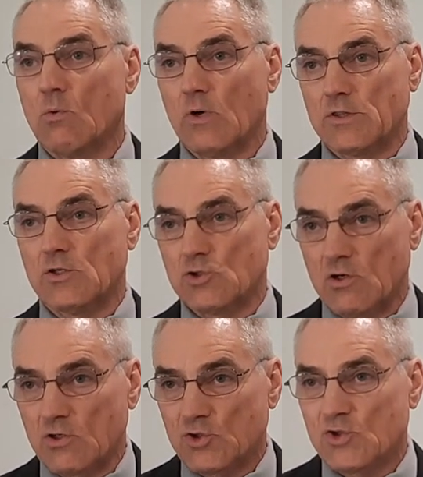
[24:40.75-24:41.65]
what the
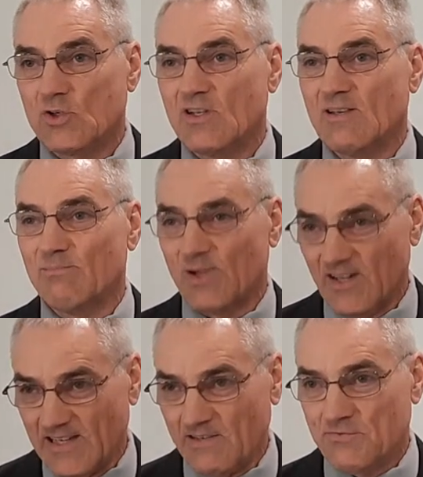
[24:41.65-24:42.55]
church
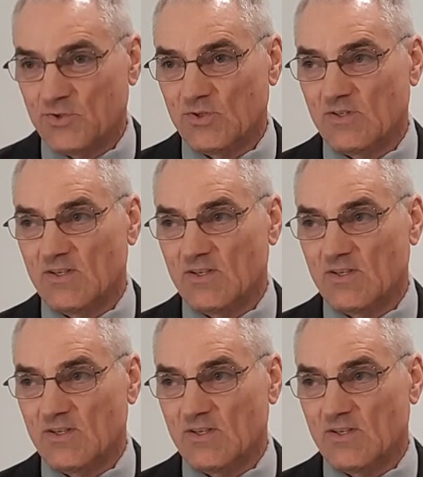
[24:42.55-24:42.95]
believes?